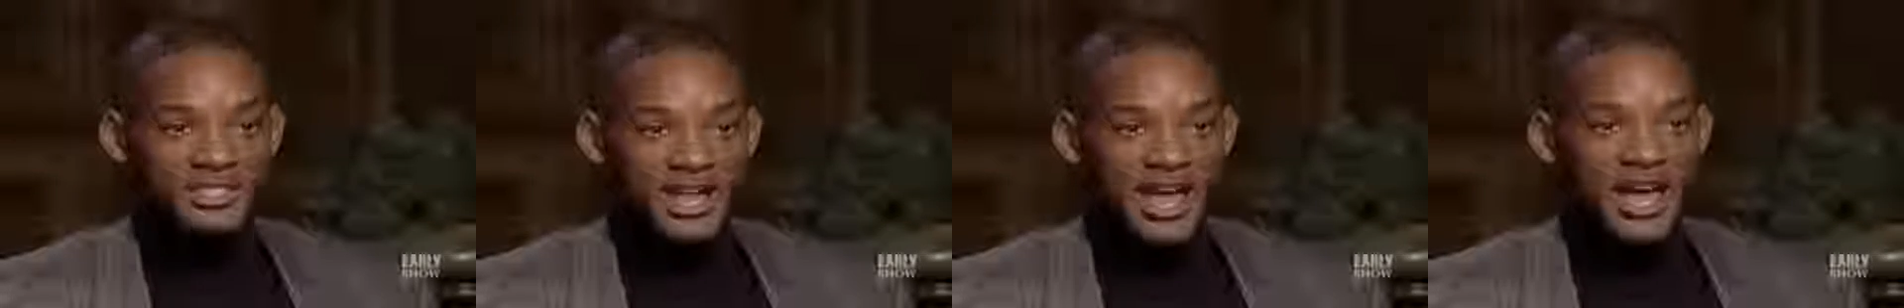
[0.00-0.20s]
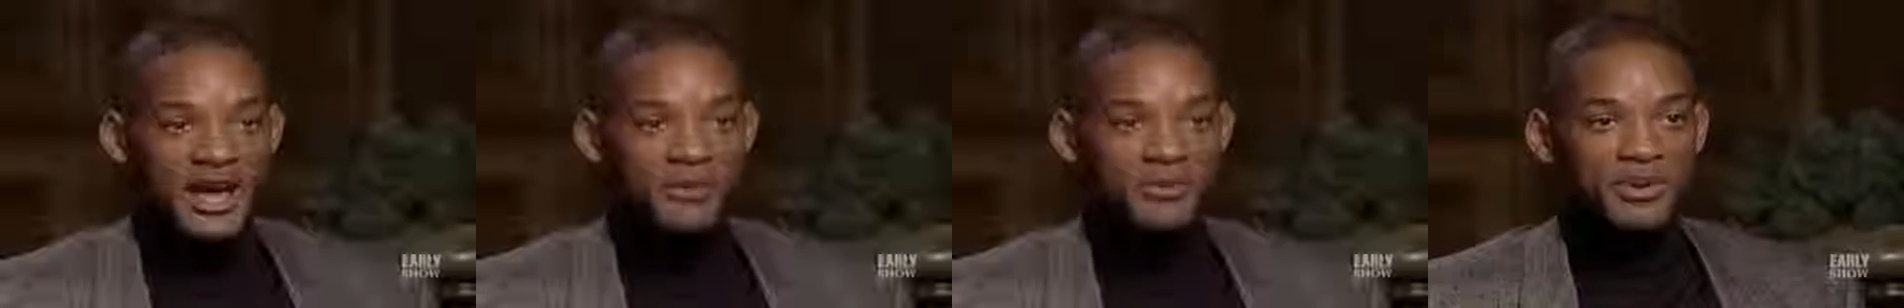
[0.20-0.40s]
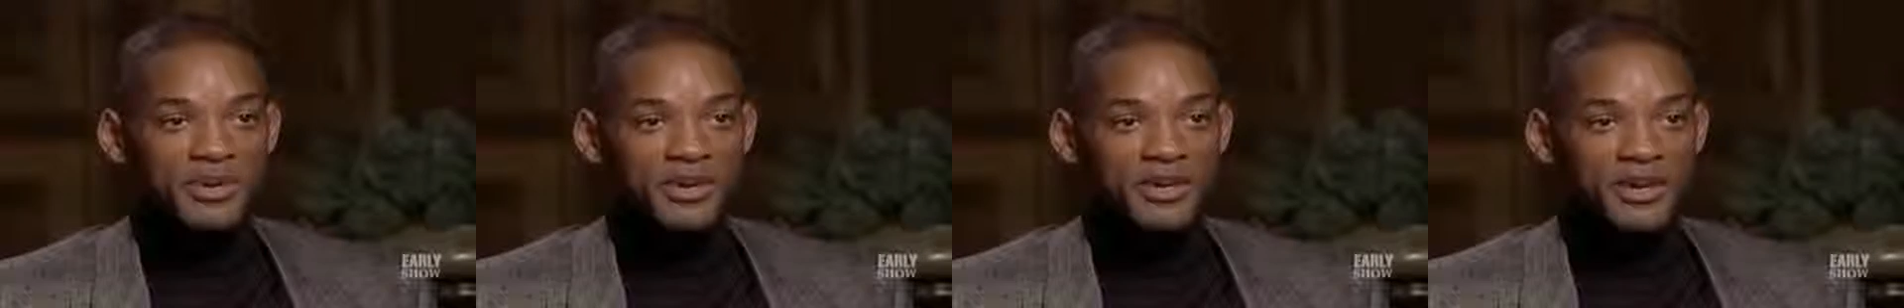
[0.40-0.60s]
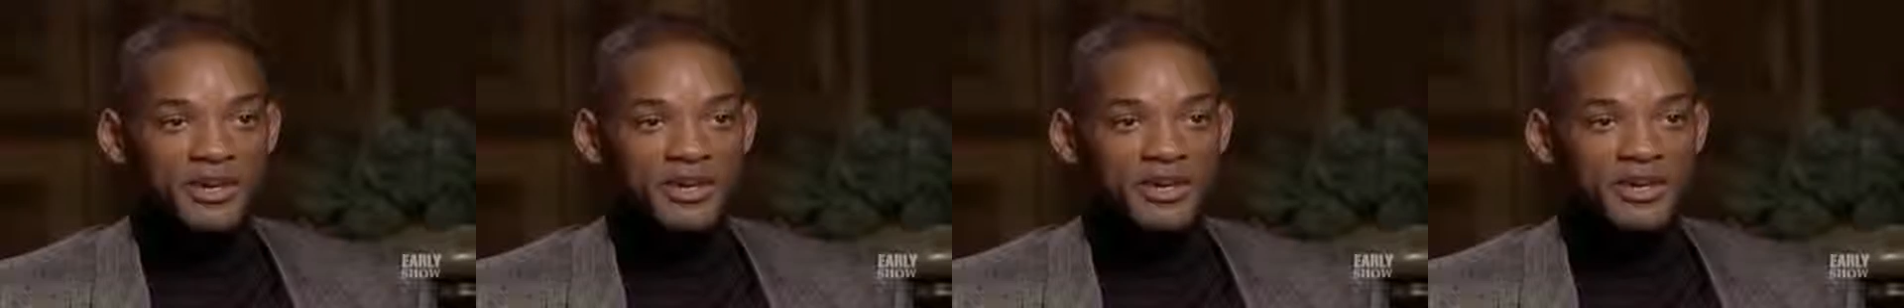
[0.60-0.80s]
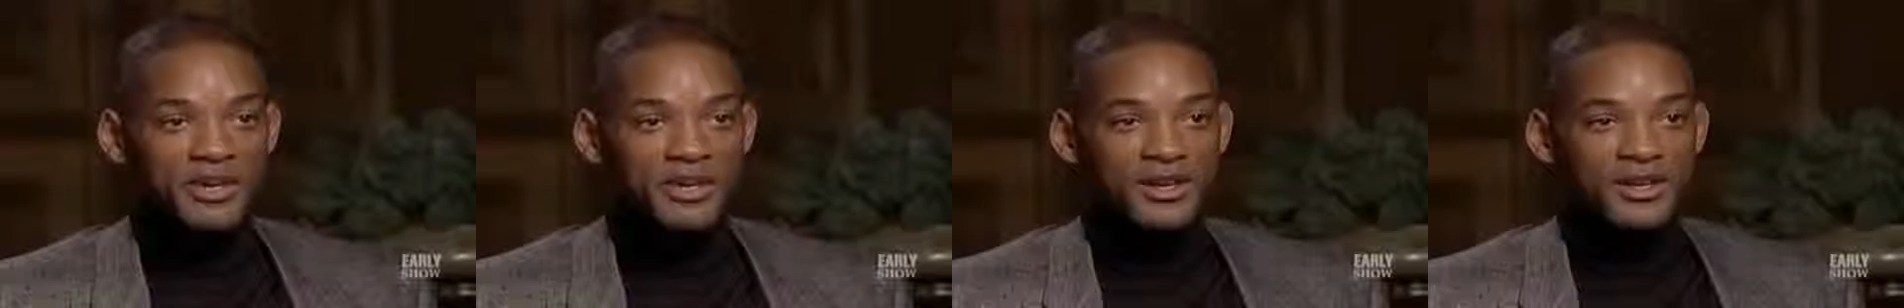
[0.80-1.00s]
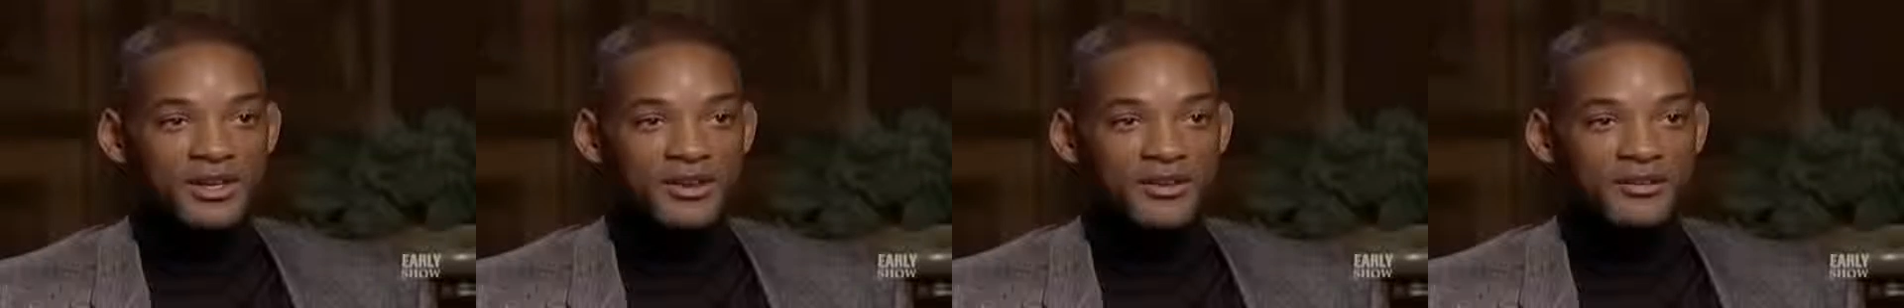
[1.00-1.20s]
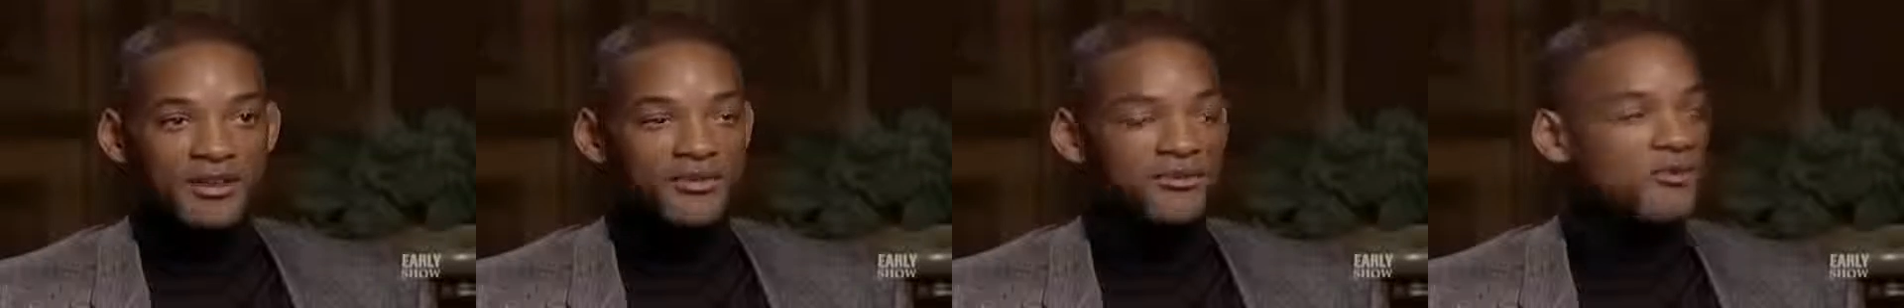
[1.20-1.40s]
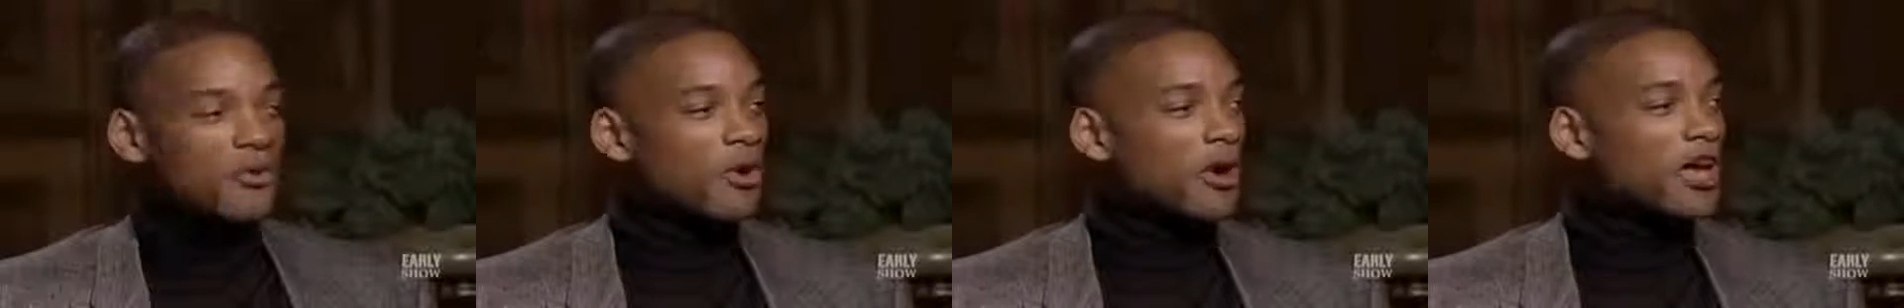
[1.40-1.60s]
step
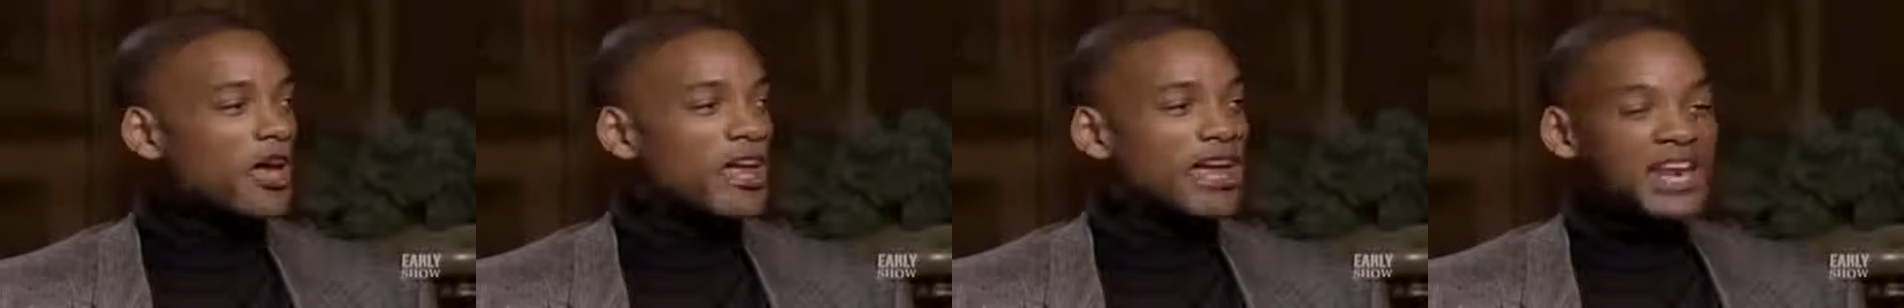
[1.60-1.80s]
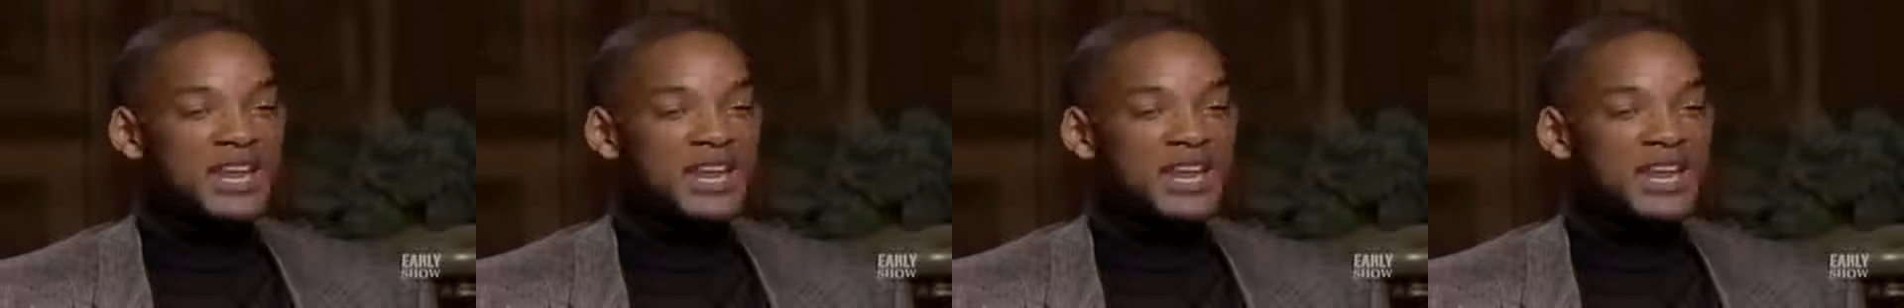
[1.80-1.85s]
before